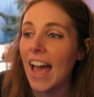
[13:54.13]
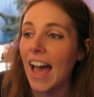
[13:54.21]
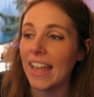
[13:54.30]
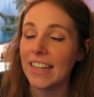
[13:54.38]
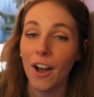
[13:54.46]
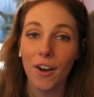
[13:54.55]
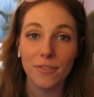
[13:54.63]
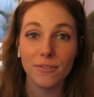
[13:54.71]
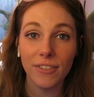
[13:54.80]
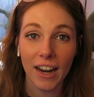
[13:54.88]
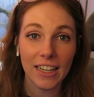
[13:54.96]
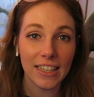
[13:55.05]
and now I'm
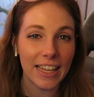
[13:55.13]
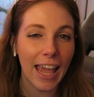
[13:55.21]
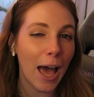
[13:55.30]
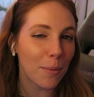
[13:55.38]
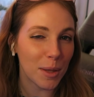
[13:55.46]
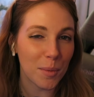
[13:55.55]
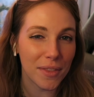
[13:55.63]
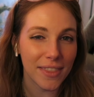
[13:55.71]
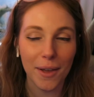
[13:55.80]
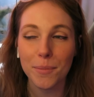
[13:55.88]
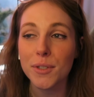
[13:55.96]
finally happy with them.